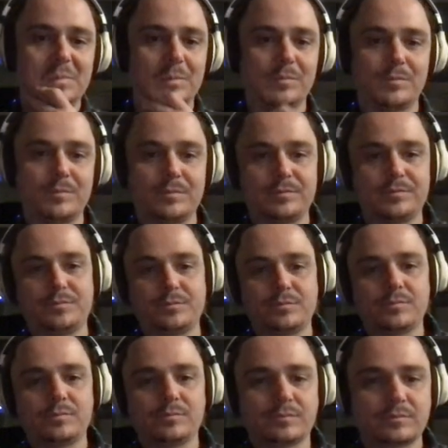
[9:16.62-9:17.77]

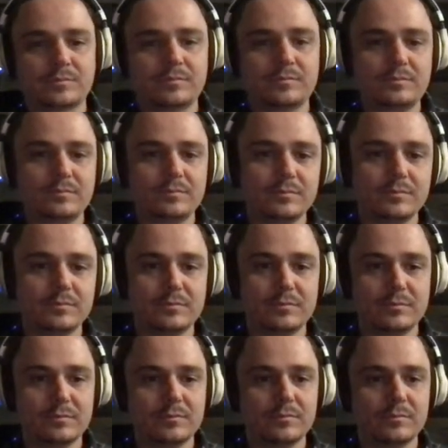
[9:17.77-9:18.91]

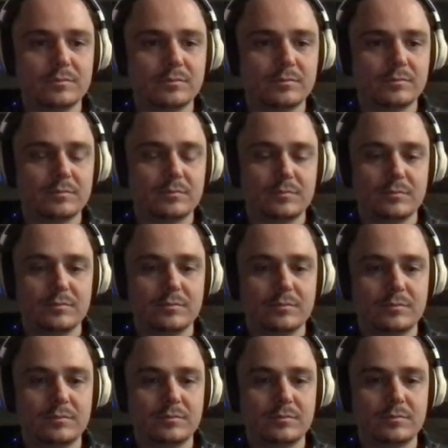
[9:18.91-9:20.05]

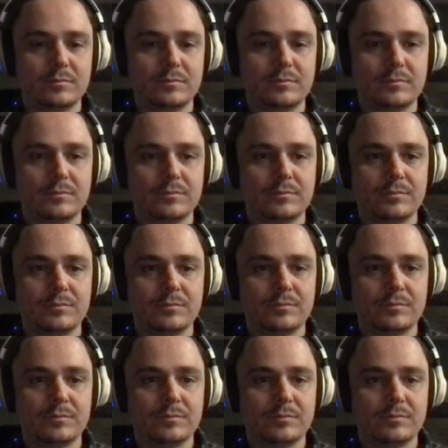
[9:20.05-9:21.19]

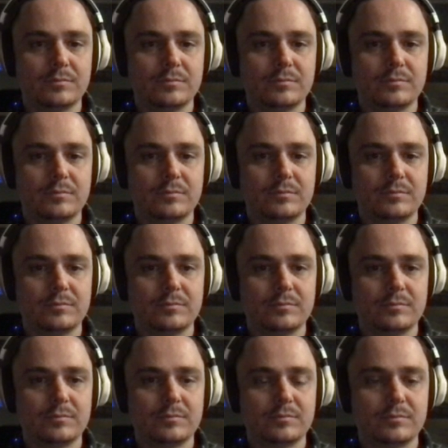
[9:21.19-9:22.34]

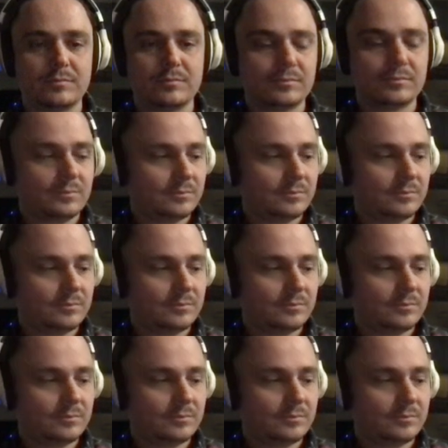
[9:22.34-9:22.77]
(silent)